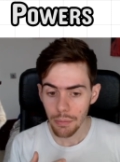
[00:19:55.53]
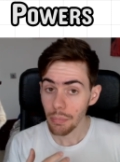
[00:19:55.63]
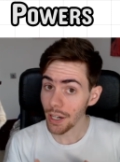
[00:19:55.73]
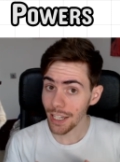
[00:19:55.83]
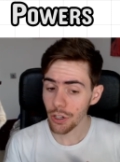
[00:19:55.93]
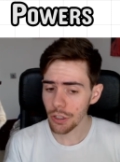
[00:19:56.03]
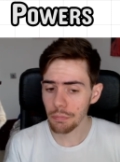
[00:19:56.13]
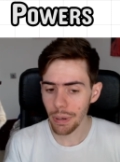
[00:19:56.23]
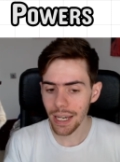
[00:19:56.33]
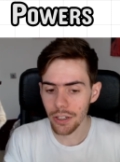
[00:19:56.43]
but I
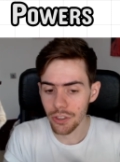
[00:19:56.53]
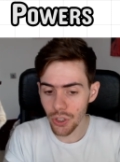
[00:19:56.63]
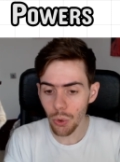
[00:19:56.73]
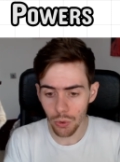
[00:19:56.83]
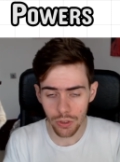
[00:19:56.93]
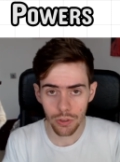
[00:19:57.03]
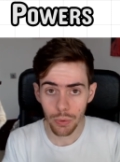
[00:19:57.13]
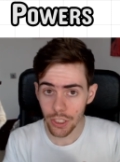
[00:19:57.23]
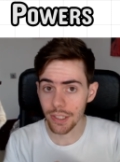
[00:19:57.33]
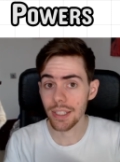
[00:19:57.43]
could pick Daunt,
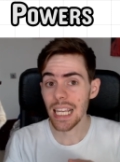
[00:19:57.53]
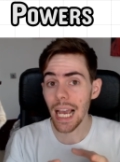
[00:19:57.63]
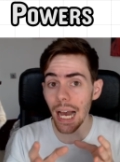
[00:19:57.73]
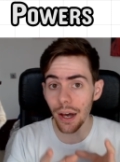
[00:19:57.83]
which is the